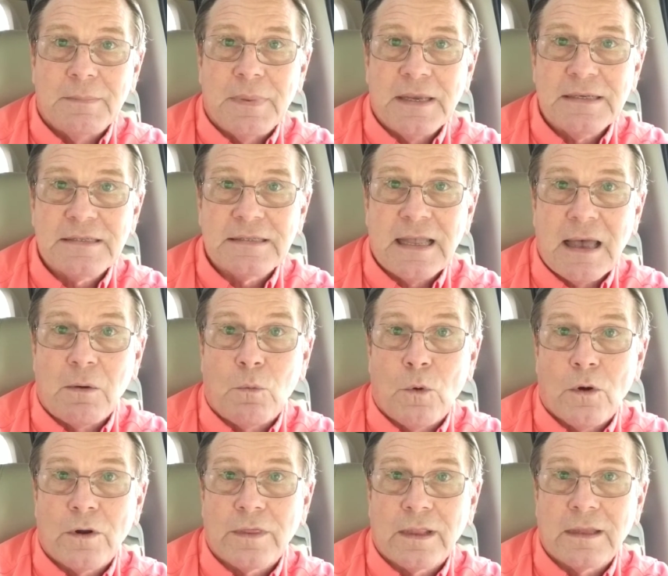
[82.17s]
based on
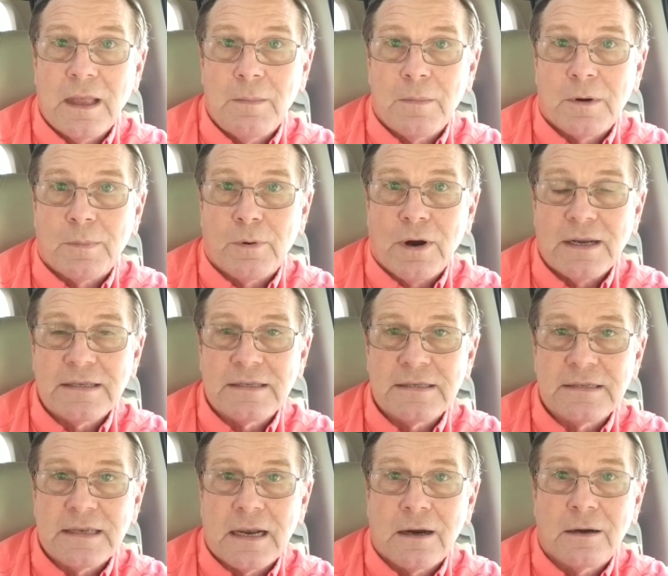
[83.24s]
where the lumber
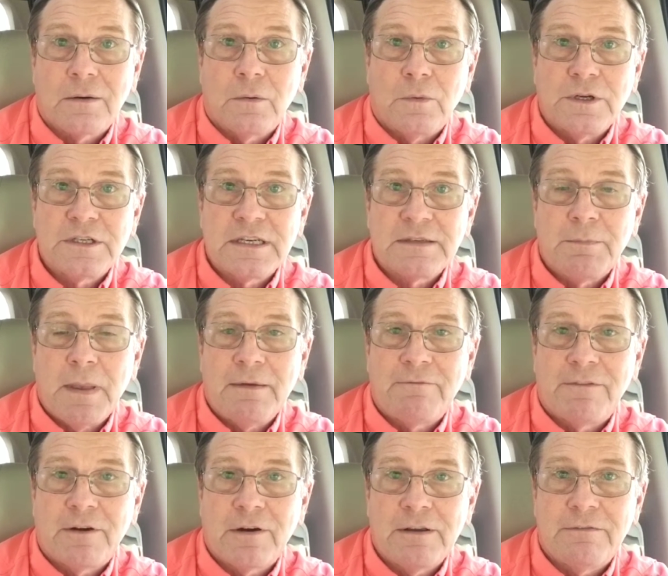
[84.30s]
prices are, which have been
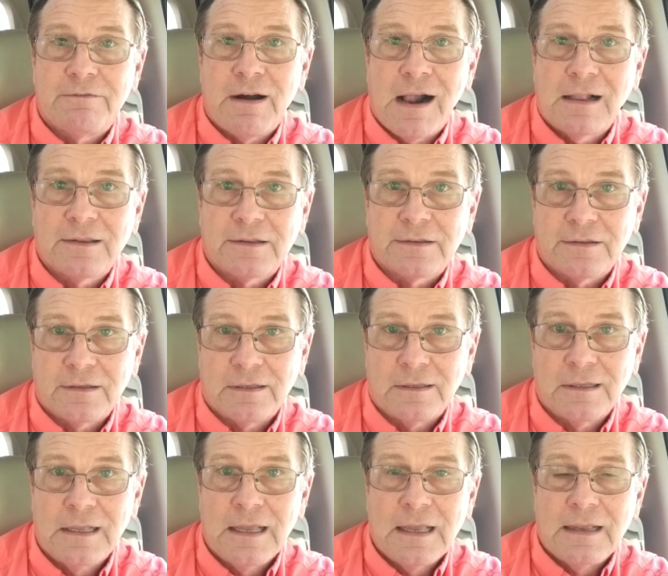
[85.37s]
very
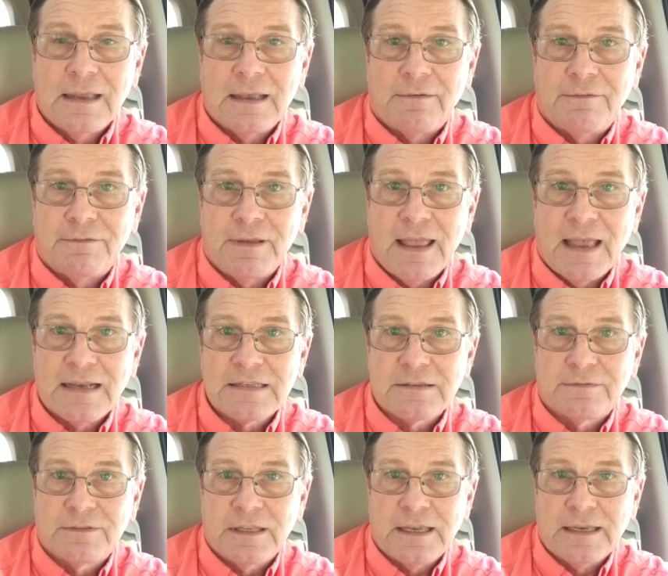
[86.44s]
volatile as
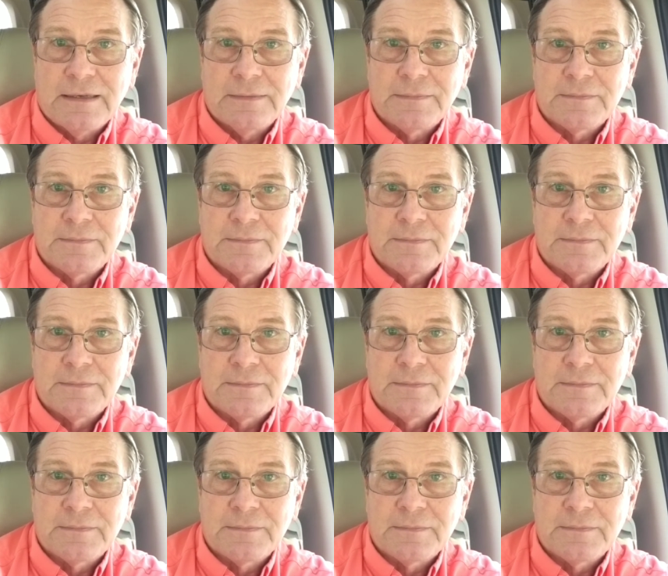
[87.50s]
of late.